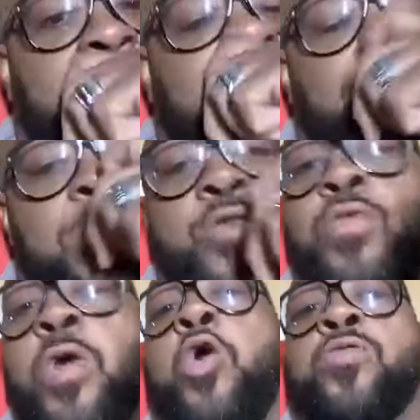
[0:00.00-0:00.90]

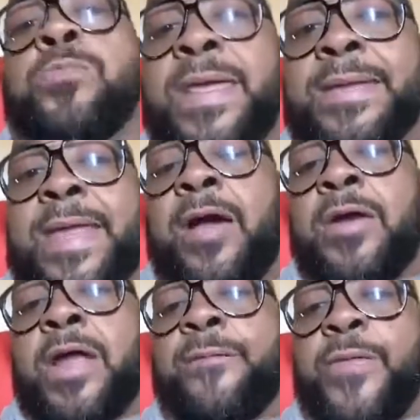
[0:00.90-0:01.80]
grown men now in our
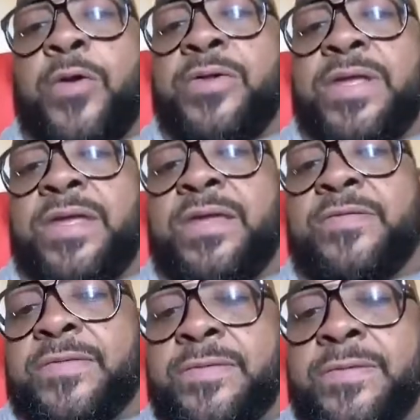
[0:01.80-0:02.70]
30s.
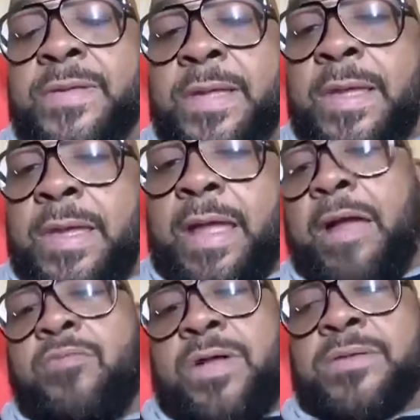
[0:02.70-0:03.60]
And I
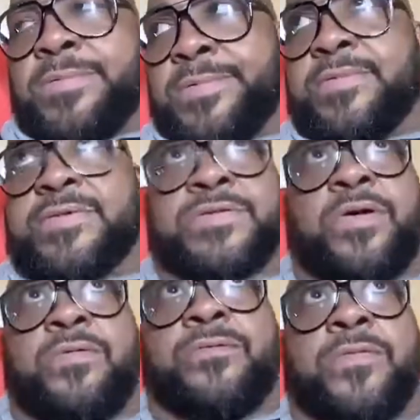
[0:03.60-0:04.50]
was
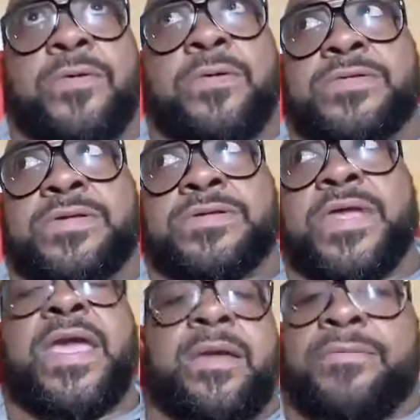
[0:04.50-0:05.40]
04, 06.
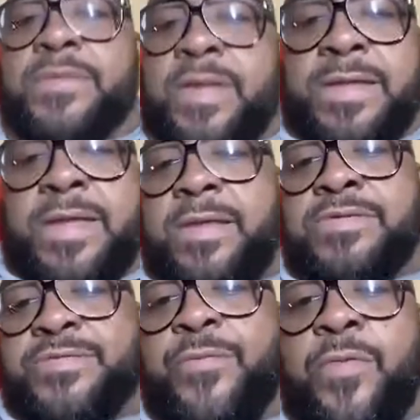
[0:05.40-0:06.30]
Yeah. And he
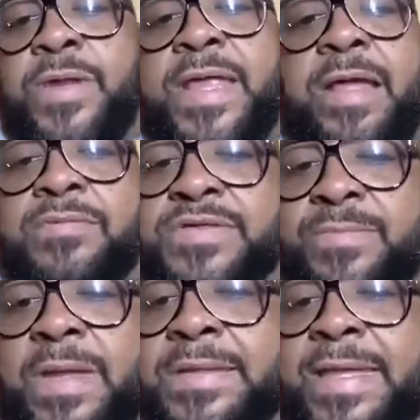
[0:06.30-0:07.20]
was 40. I was in
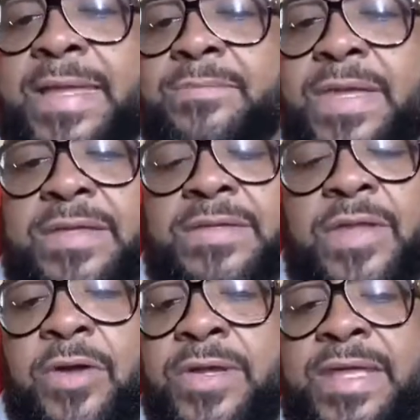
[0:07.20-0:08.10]
my late mid
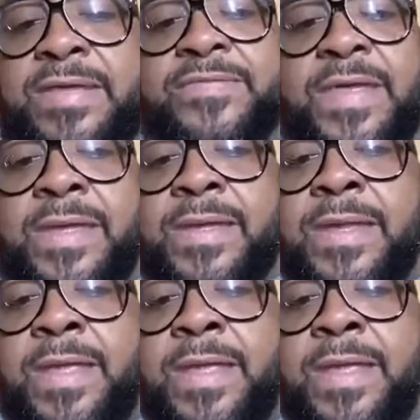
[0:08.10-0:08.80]
30s. And